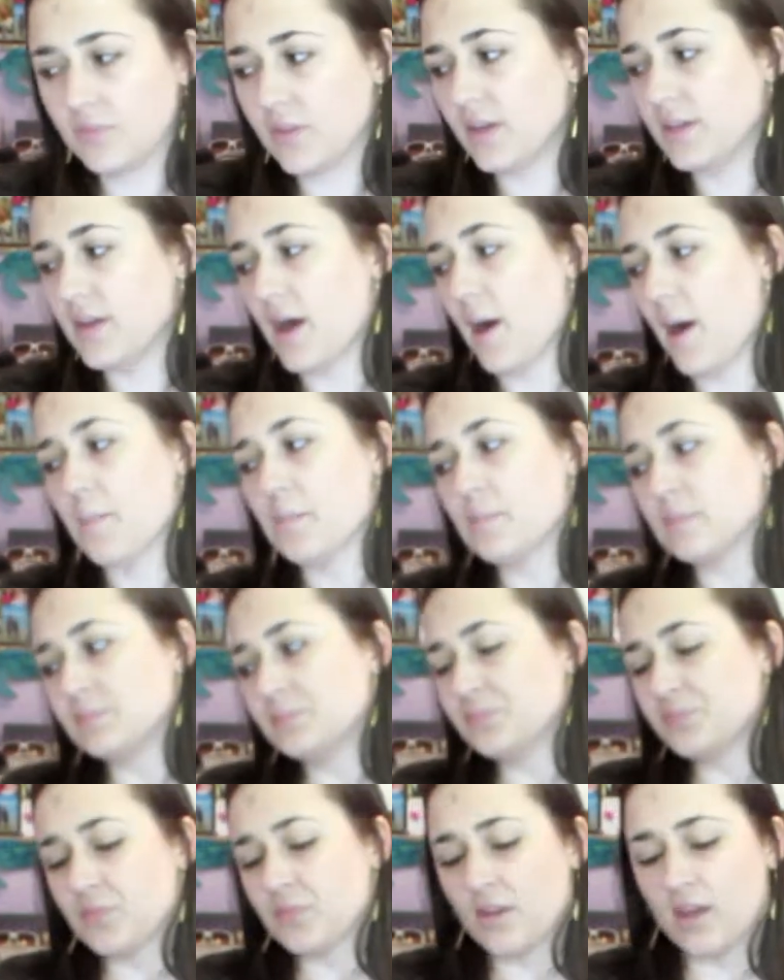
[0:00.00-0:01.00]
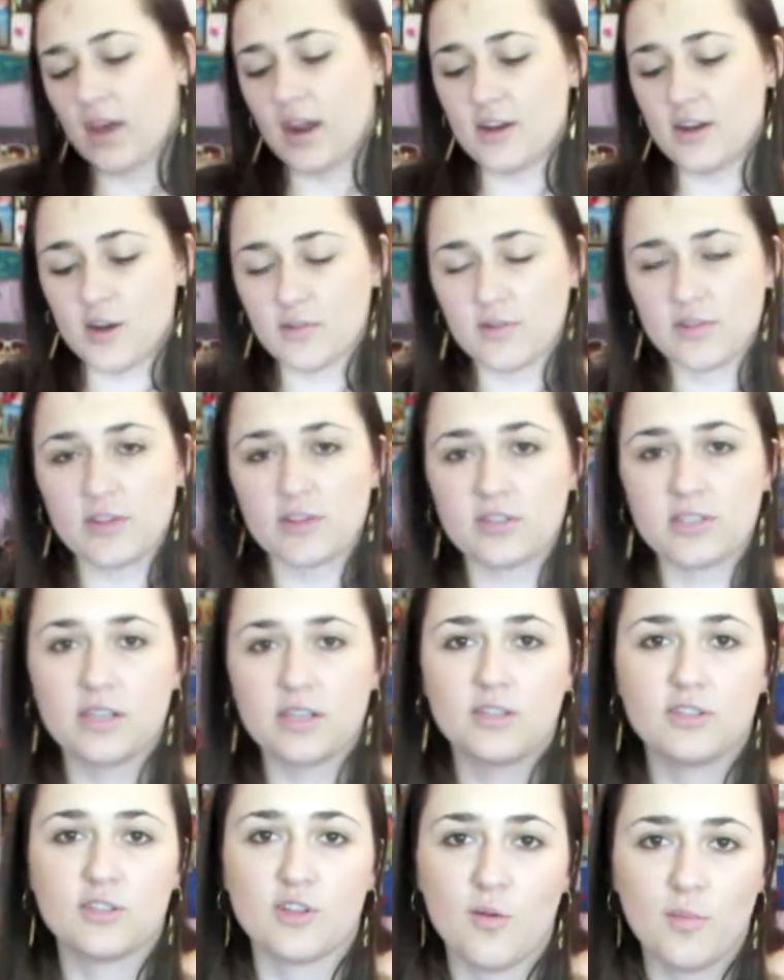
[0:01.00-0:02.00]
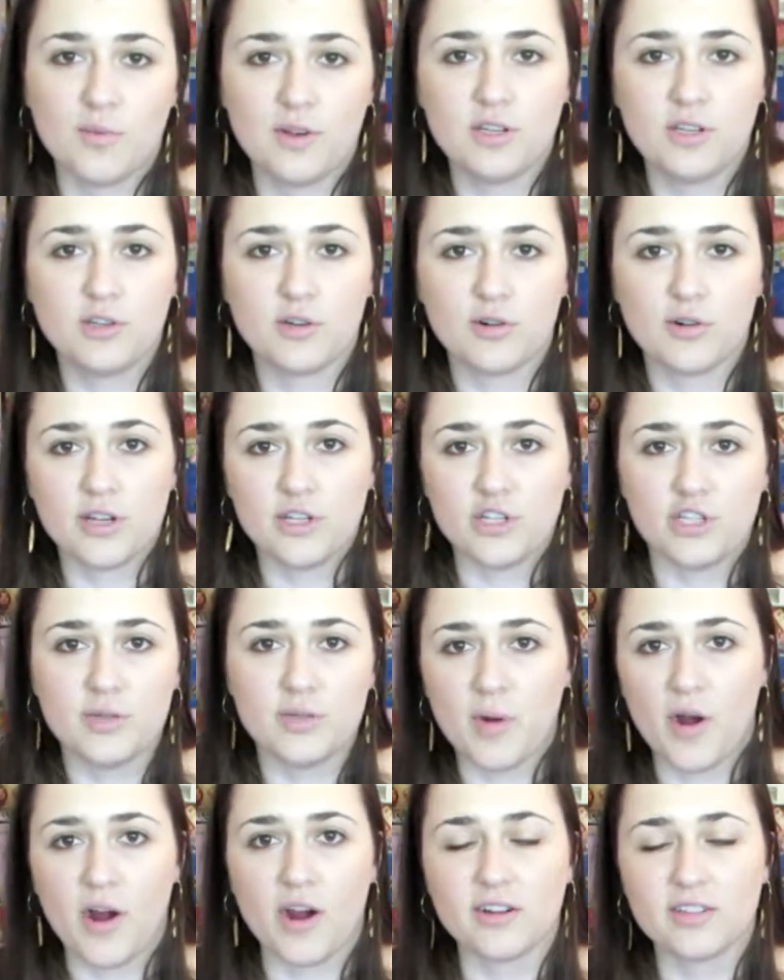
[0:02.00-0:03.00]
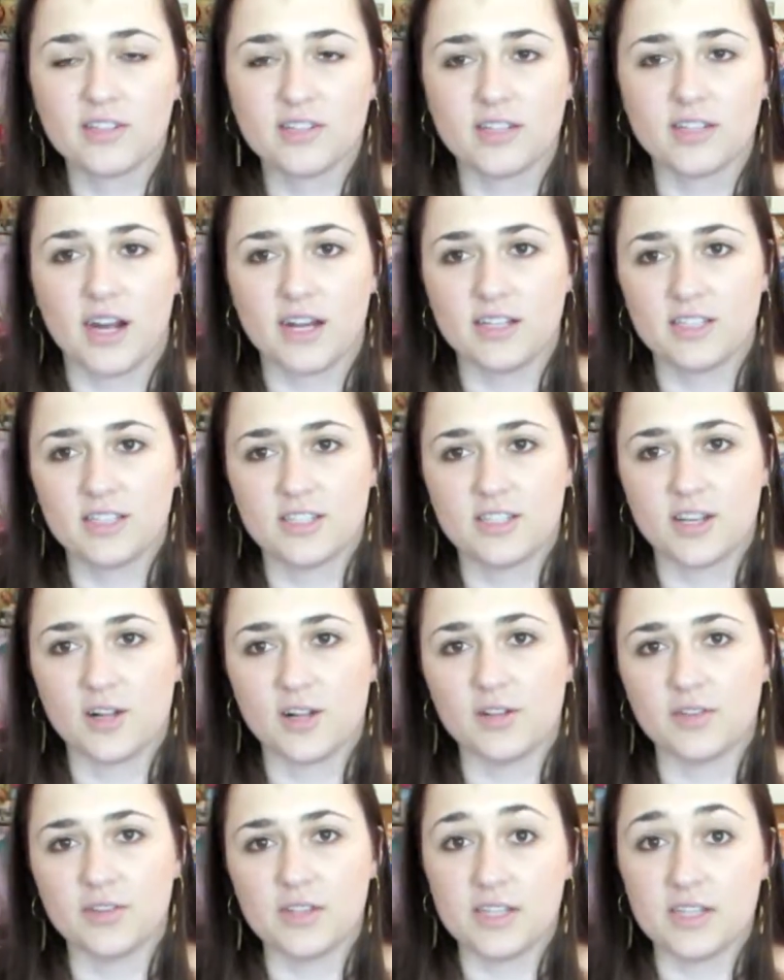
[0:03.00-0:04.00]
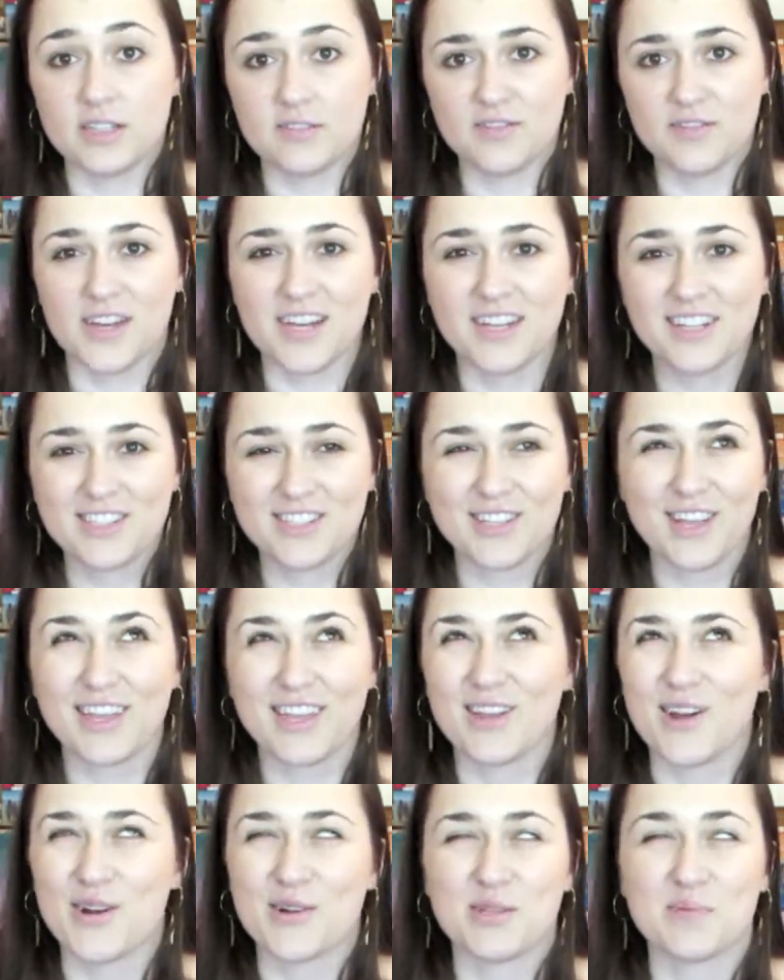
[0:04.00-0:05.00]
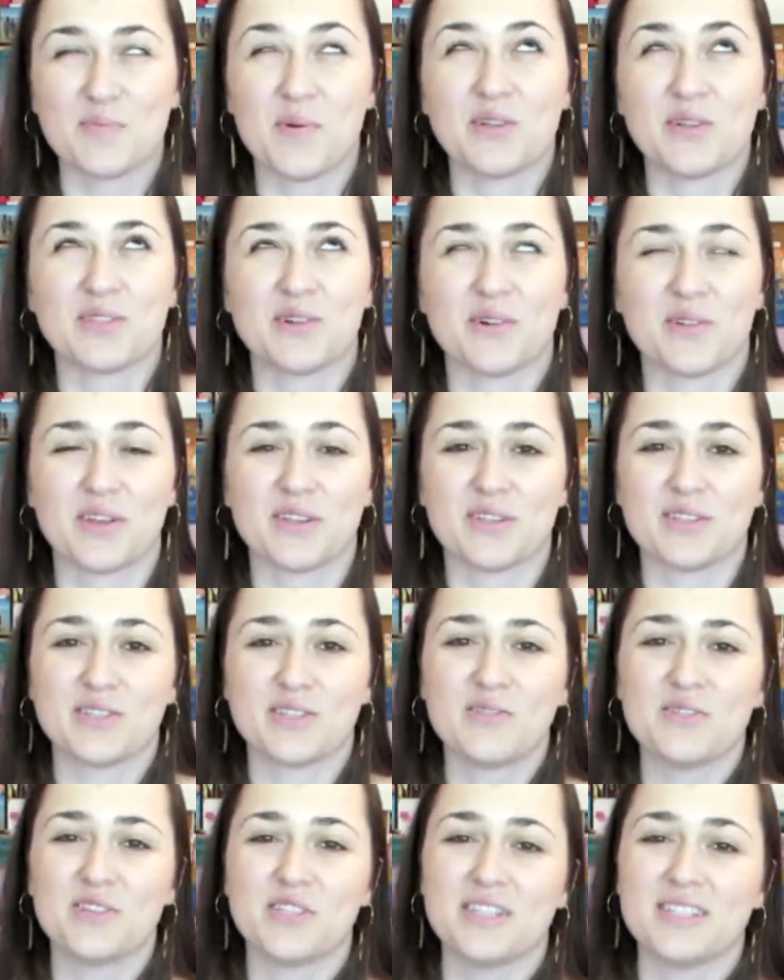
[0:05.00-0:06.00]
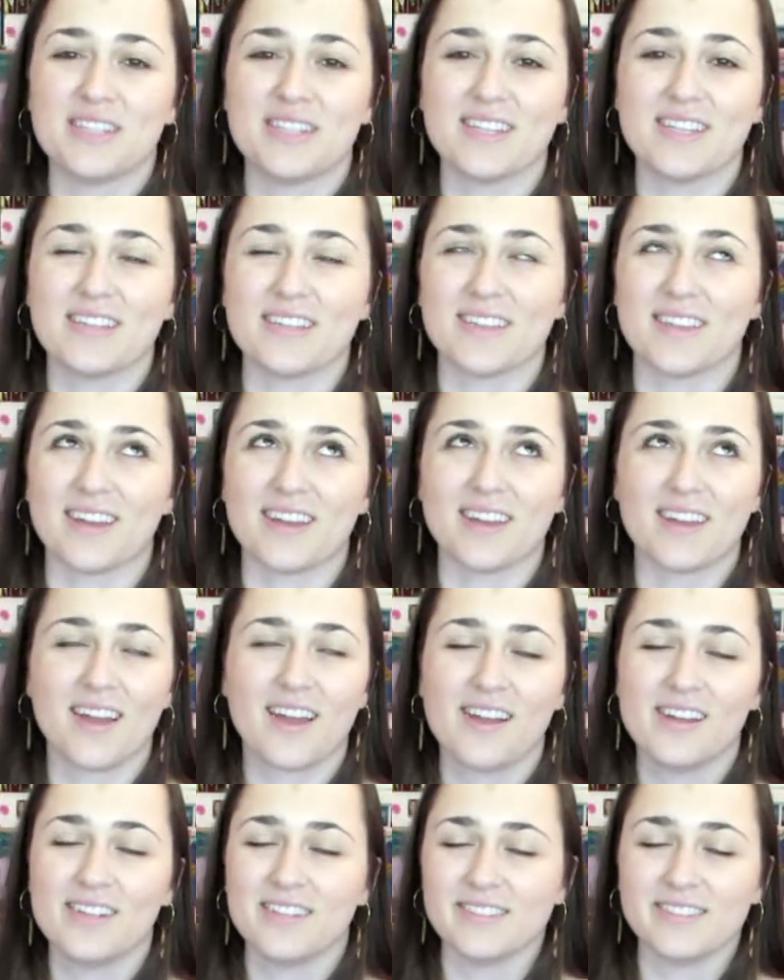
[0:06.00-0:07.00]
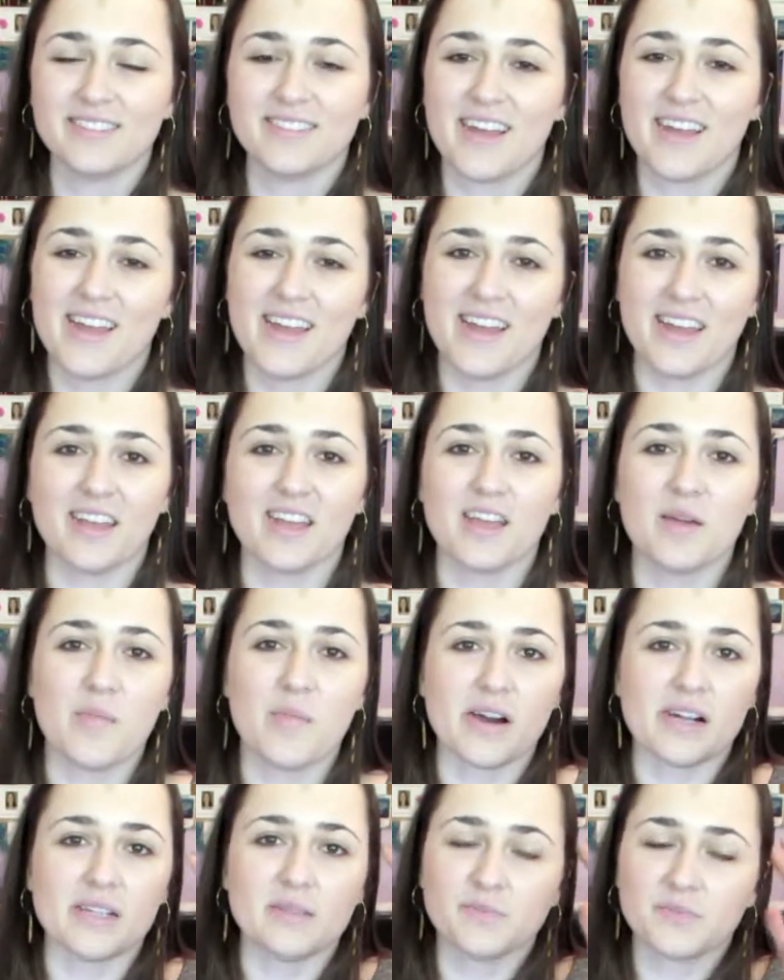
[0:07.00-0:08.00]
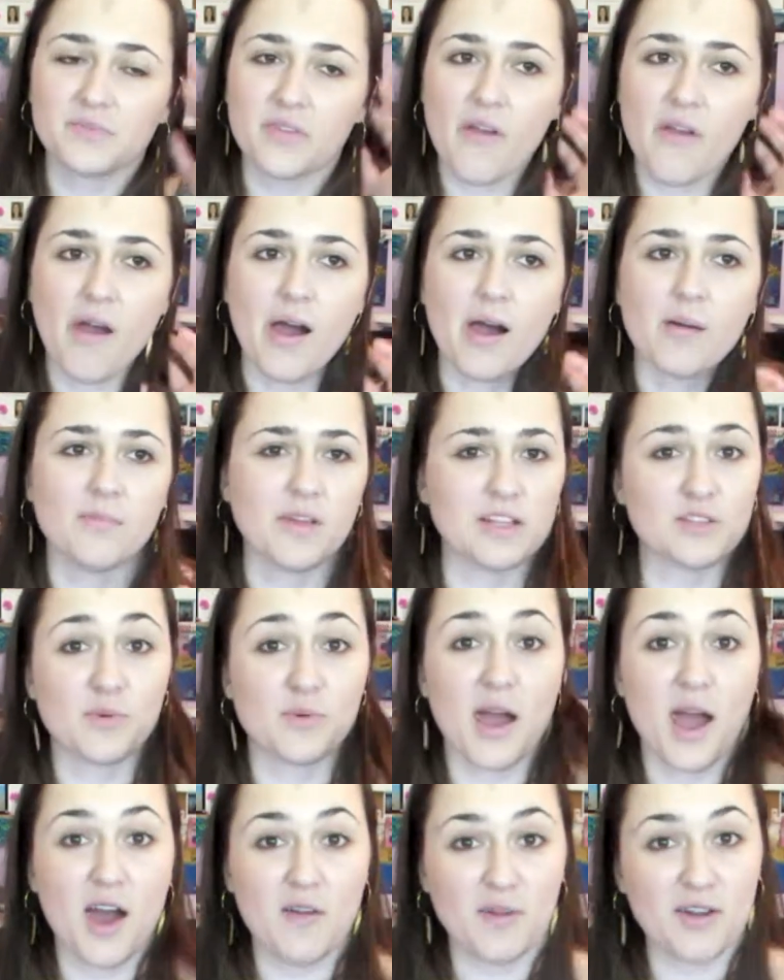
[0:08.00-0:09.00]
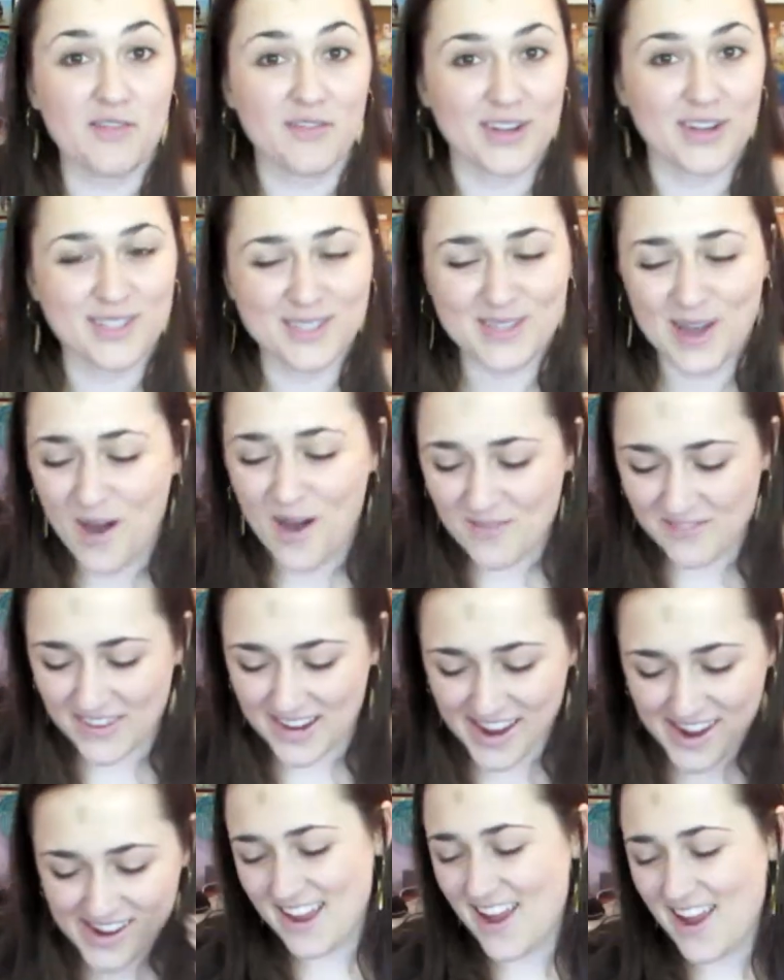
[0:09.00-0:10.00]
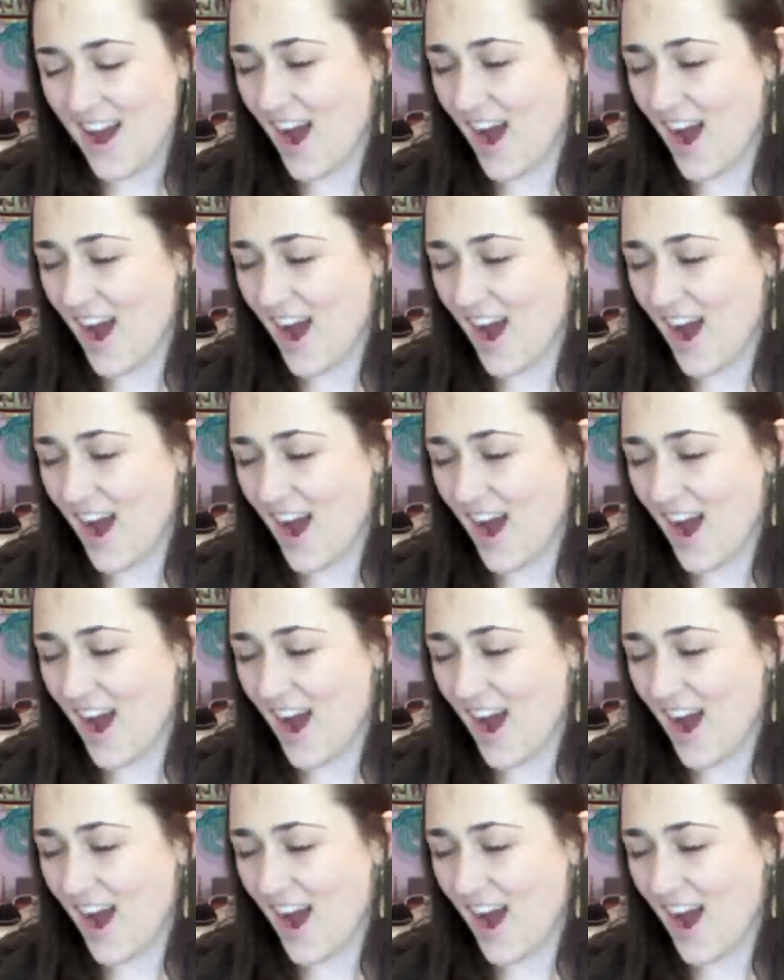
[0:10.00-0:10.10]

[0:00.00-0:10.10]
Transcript: yeah. And I know that there's like so many cringy parts that I still need to fix. Like, there's parts that are like so cheesy and like icky, but um, that's why I have my friends to help me.